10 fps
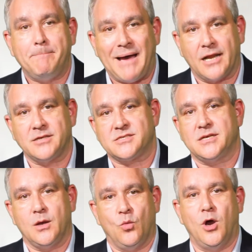
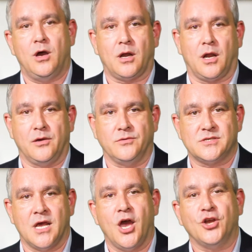balancing
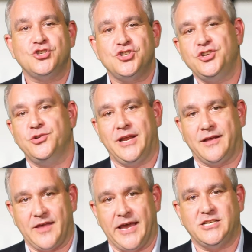workloads and
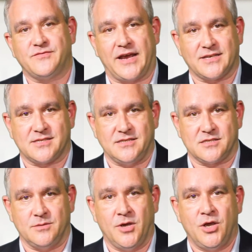tuning the HVAC
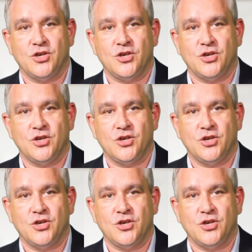system